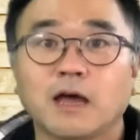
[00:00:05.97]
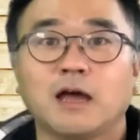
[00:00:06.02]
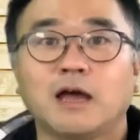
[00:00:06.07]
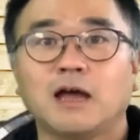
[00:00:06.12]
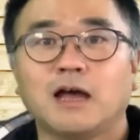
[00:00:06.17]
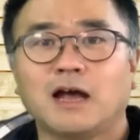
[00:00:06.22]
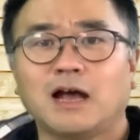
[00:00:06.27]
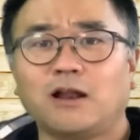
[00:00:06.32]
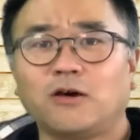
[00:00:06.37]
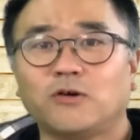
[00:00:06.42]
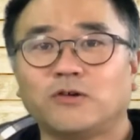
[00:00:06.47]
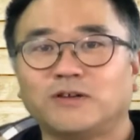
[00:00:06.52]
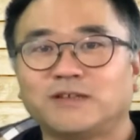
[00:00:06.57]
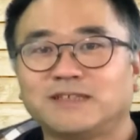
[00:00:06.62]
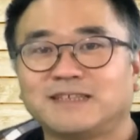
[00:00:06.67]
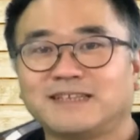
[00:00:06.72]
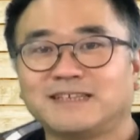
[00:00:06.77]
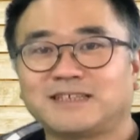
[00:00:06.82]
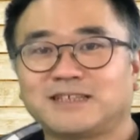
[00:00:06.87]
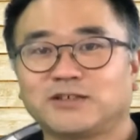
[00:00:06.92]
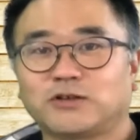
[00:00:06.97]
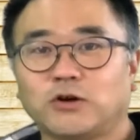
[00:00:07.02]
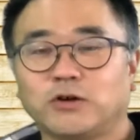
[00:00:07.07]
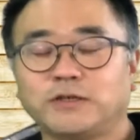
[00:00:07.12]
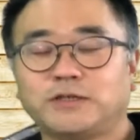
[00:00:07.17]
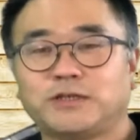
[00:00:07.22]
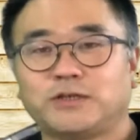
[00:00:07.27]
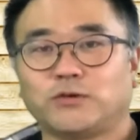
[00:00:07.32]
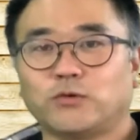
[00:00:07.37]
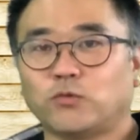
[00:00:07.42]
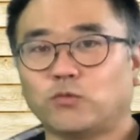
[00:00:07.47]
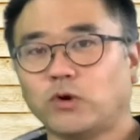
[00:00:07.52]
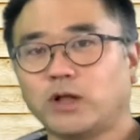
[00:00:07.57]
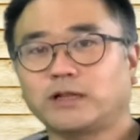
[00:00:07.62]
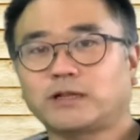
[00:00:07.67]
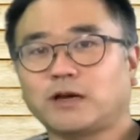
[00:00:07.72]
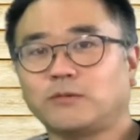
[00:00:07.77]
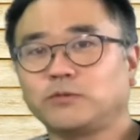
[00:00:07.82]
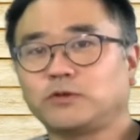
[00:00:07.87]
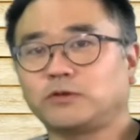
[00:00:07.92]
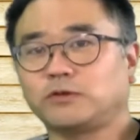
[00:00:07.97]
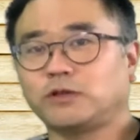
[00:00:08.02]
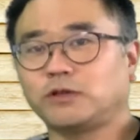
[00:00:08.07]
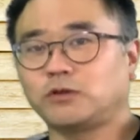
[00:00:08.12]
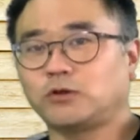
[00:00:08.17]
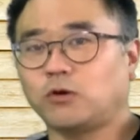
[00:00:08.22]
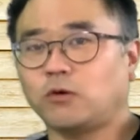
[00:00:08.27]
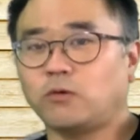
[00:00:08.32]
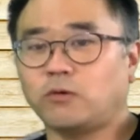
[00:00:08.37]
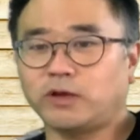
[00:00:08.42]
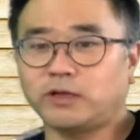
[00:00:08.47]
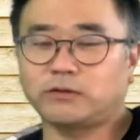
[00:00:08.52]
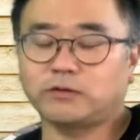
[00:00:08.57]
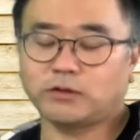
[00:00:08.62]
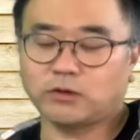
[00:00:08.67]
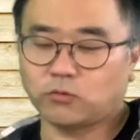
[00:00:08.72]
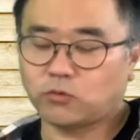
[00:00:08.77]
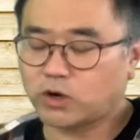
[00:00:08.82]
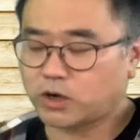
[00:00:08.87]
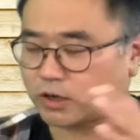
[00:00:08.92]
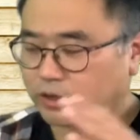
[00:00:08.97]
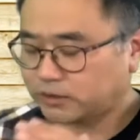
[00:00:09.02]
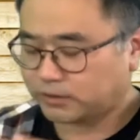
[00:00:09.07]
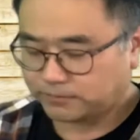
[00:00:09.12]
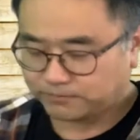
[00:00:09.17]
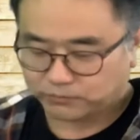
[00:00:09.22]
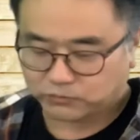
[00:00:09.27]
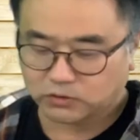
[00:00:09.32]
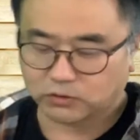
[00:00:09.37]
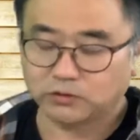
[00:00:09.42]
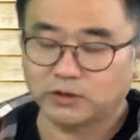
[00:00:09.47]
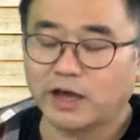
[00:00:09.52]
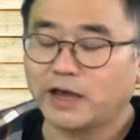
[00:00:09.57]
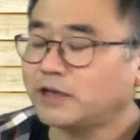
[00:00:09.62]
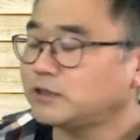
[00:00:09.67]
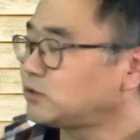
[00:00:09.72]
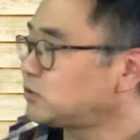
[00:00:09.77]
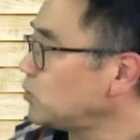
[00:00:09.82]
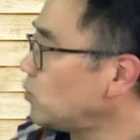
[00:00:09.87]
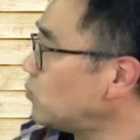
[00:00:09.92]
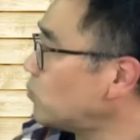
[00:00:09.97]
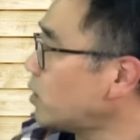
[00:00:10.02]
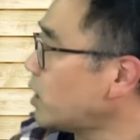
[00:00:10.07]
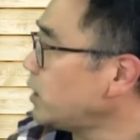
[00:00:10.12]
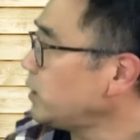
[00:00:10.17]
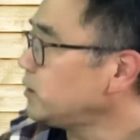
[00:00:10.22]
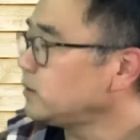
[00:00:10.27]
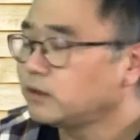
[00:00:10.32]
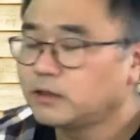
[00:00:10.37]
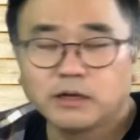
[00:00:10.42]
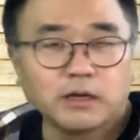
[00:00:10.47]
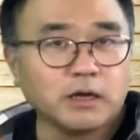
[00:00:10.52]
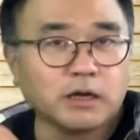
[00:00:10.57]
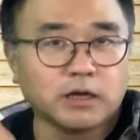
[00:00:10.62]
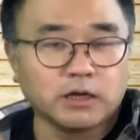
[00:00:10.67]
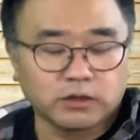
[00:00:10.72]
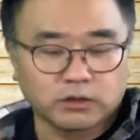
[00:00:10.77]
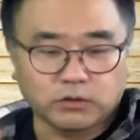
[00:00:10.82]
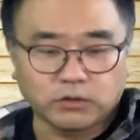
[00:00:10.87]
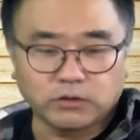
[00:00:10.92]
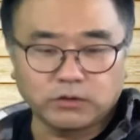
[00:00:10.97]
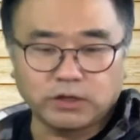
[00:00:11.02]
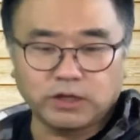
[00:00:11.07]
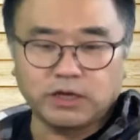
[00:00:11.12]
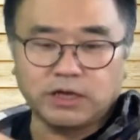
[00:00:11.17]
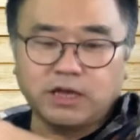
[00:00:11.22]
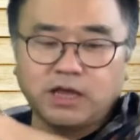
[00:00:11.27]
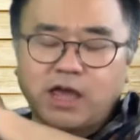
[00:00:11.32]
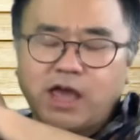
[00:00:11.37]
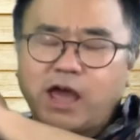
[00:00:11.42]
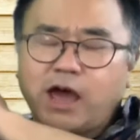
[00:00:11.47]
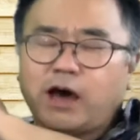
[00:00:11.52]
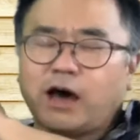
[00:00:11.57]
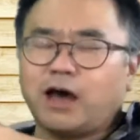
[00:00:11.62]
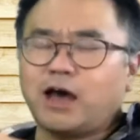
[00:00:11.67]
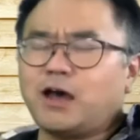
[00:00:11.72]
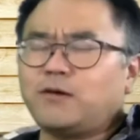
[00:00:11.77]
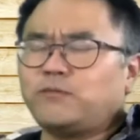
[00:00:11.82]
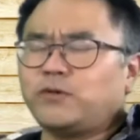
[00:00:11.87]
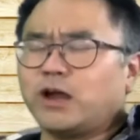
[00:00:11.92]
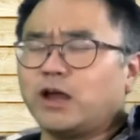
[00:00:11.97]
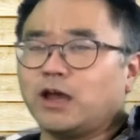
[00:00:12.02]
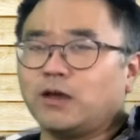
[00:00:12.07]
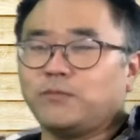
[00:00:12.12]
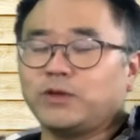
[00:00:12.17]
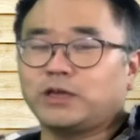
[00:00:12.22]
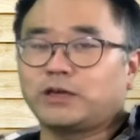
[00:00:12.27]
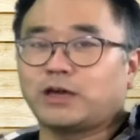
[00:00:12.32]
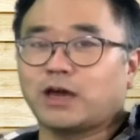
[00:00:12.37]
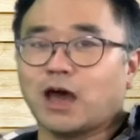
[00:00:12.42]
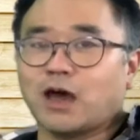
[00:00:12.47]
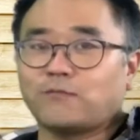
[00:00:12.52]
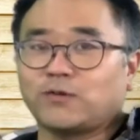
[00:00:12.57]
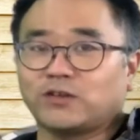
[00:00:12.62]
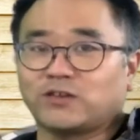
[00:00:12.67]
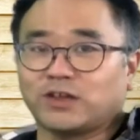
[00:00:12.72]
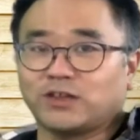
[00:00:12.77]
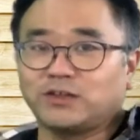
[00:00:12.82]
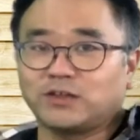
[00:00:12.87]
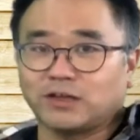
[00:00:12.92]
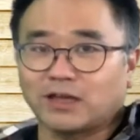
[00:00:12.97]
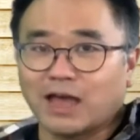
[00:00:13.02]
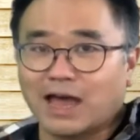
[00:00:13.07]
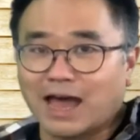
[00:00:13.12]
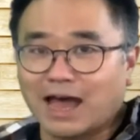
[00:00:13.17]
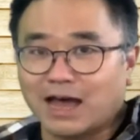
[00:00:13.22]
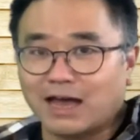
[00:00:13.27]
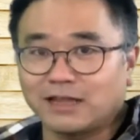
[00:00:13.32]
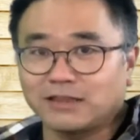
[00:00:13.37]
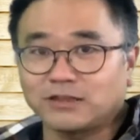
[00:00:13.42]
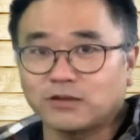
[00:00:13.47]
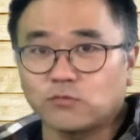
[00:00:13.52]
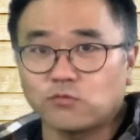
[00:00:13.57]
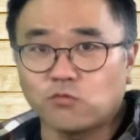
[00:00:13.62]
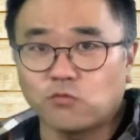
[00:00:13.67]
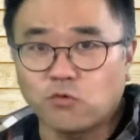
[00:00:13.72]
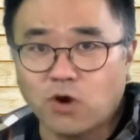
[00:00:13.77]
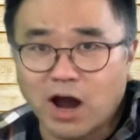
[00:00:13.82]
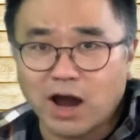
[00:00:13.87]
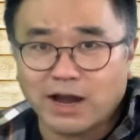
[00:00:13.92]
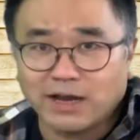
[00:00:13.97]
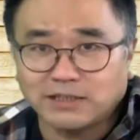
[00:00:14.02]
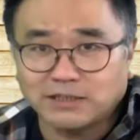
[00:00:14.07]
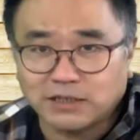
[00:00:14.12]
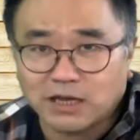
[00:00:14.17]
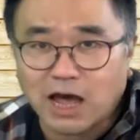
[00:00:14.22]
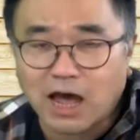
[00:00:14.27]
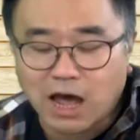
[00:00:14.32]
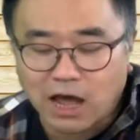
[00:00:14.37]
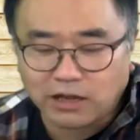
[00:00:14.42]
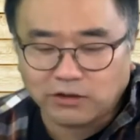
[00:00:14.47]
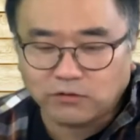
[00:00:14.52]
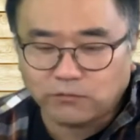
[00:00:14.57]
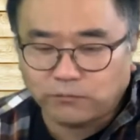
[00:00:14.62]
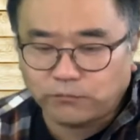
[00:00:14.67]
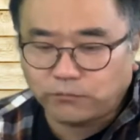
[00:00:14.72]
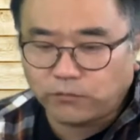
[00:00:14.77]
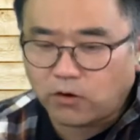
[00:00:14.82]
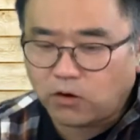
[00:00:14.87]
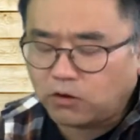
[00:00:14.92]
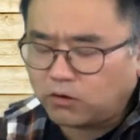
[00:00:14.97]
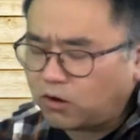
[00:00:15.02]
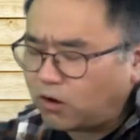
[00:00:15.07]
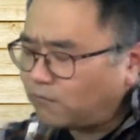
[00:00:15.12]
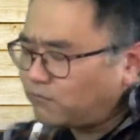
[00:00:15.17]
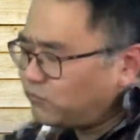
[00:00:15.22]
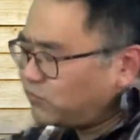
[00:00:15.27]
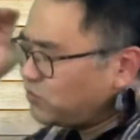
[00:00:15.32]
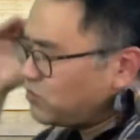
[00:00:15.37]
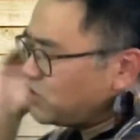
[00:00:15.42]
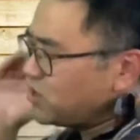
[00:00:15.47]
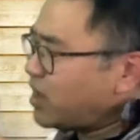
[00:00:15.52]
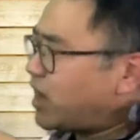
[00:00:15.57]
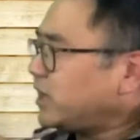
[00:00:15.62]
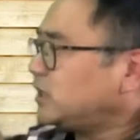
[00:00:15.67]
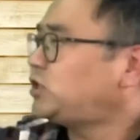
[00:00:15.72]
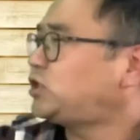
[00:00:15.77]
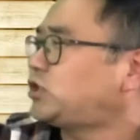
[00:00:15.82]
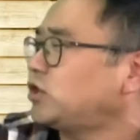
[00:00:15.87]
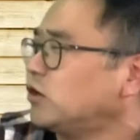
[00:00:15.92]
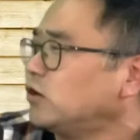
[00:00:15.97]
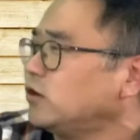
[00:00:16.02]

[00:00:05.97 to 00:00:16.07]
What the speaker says: Hello, this is Goichi. Welcome to the Doorway to the Word. Today's doorway to the Abrahamic covenant and the rise and fall of nations.